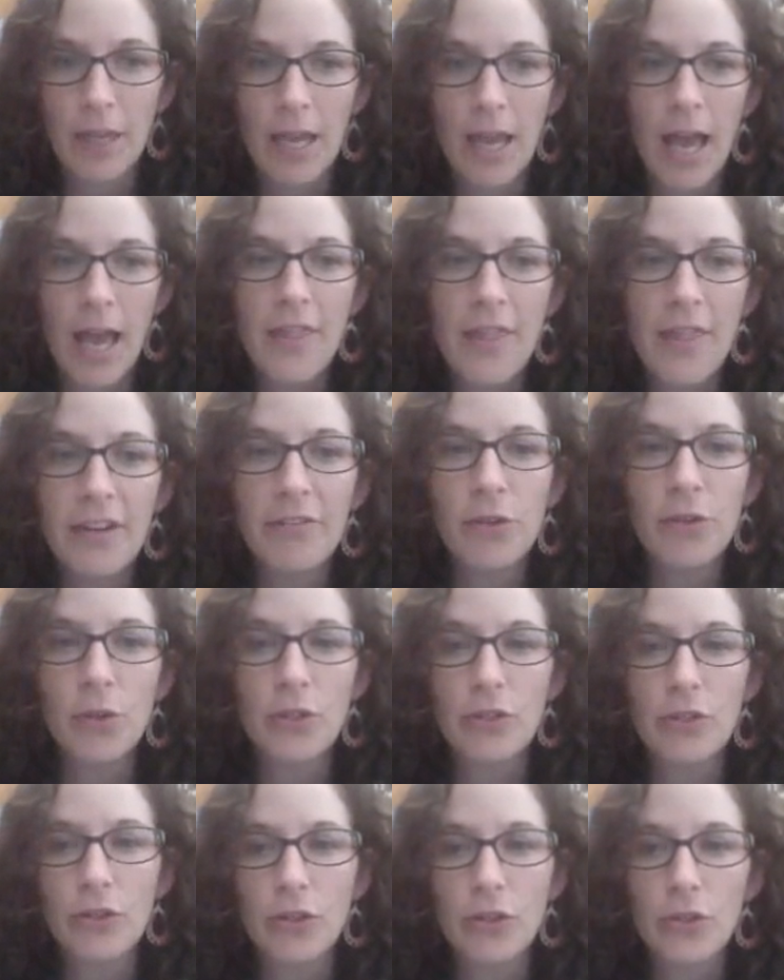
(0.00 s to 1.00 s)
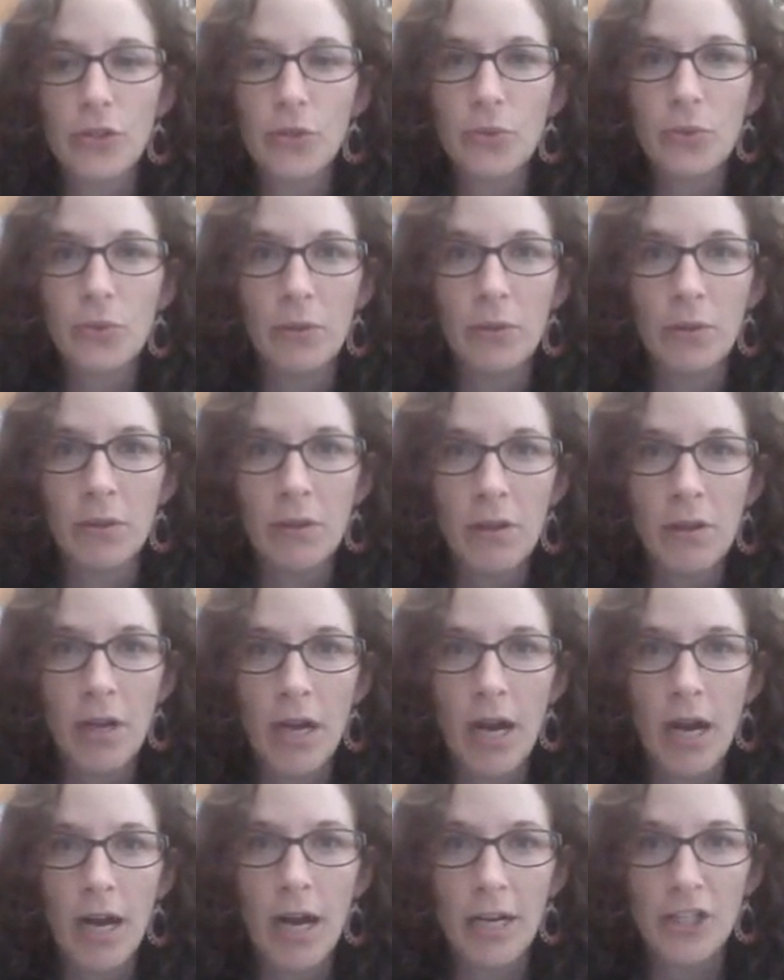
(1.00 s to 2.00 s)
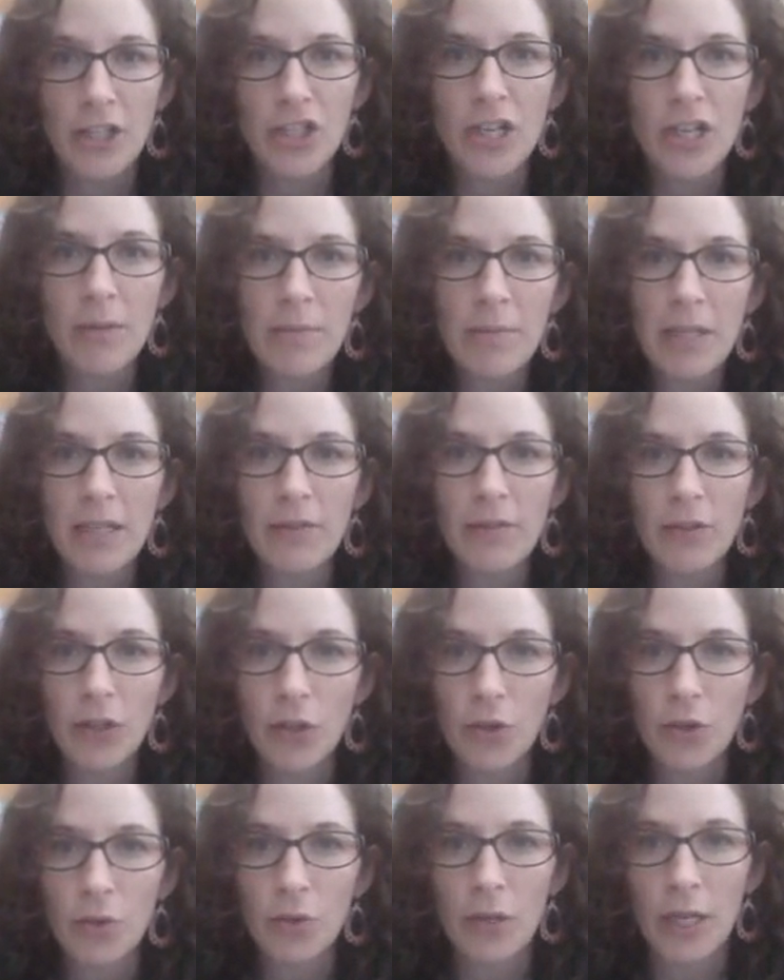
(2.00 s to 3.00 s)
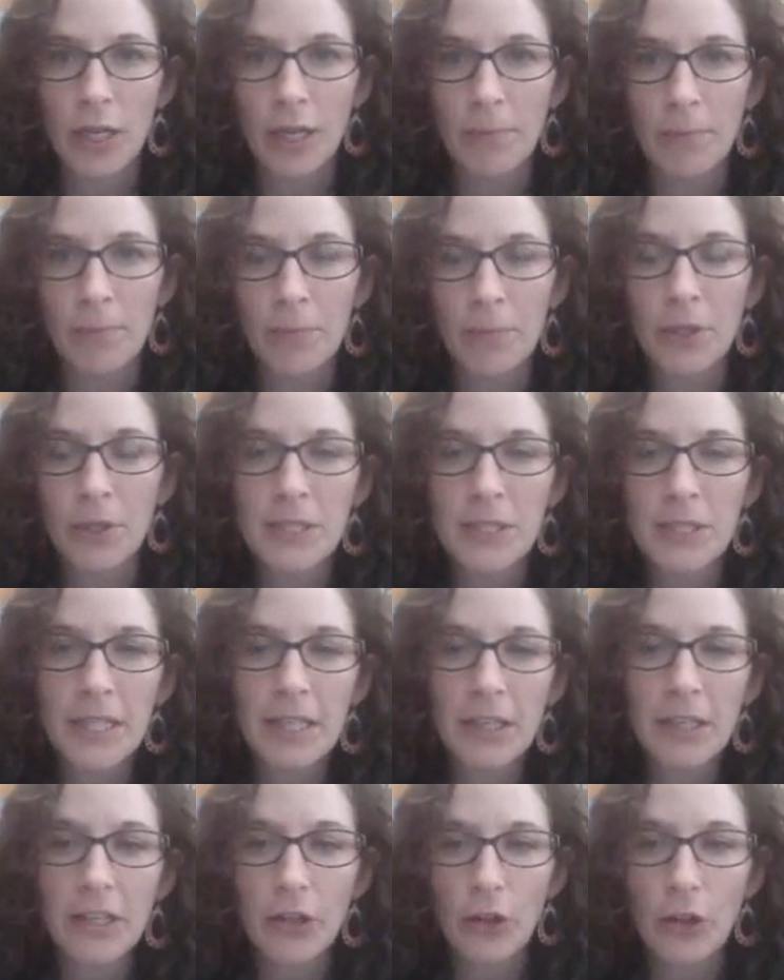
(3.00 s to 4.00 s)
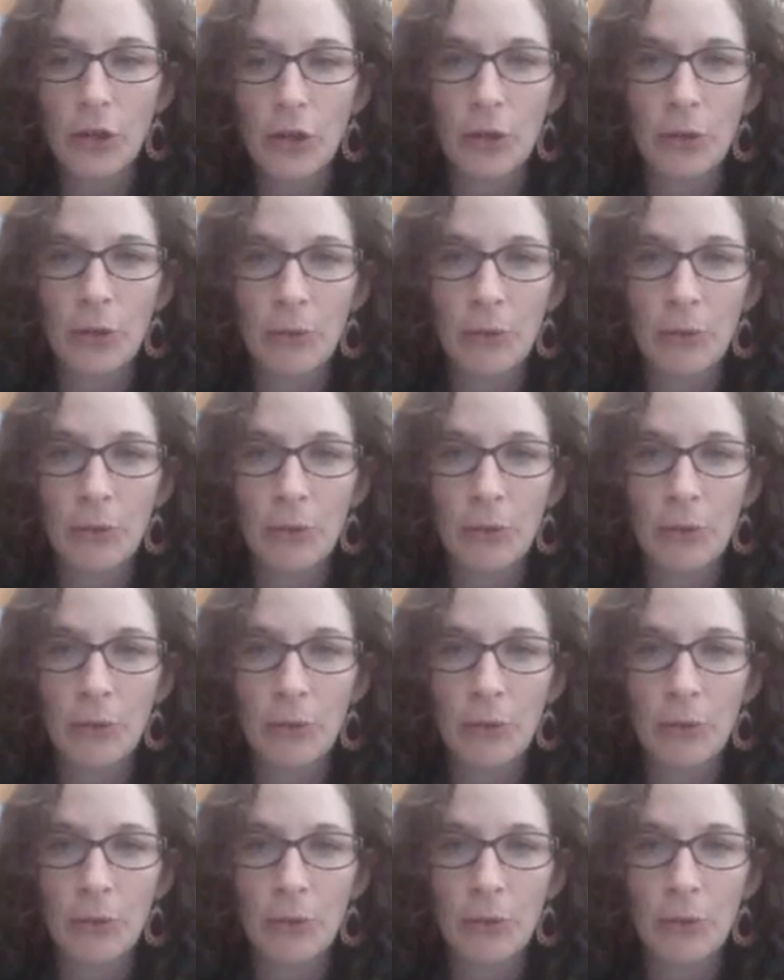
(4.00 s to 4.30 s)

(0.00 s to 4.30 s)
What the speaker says: And then, of course, your school should not be giving you a particular